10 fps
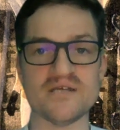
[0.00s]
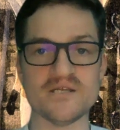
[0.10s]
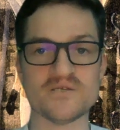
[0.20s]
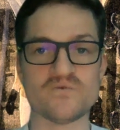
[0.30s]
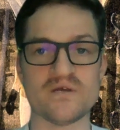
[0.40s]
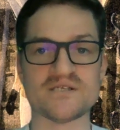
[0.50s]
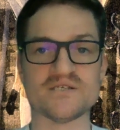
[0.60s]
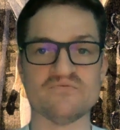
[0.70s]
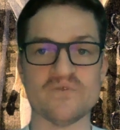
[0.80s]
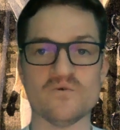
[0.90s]
interests
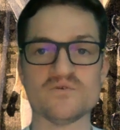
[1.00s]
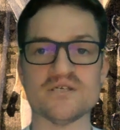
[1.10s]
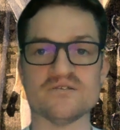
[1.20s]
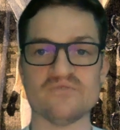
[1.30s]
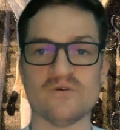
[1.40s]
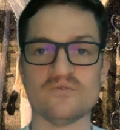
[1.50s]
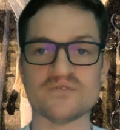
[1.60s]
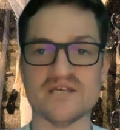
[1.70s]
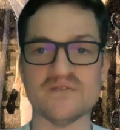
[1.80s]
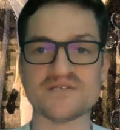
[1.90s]
of those involved
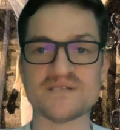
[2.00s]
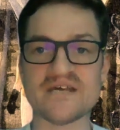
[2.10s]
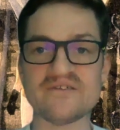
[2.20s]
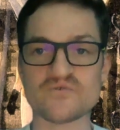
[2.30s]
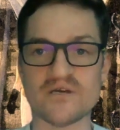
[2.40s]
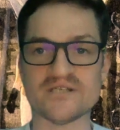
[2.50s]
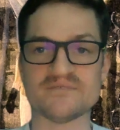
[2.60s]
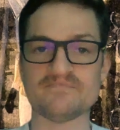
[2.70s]
in the slave trade.